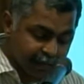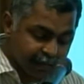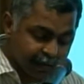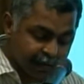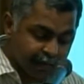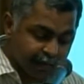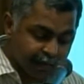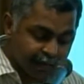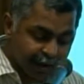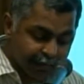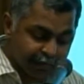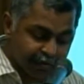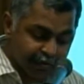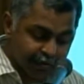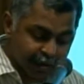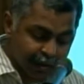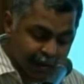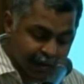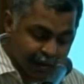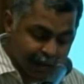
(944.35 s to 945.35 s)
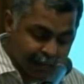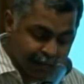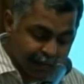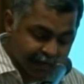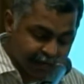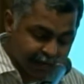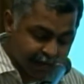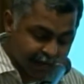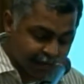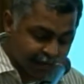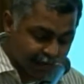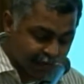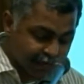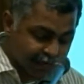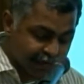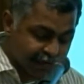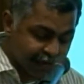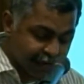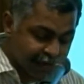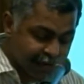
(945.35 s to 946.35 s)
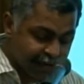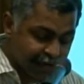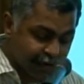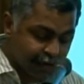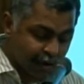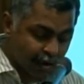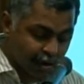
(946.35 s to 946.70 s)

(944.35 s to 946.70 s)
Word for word: with pharmaceutical MNCs to facilitate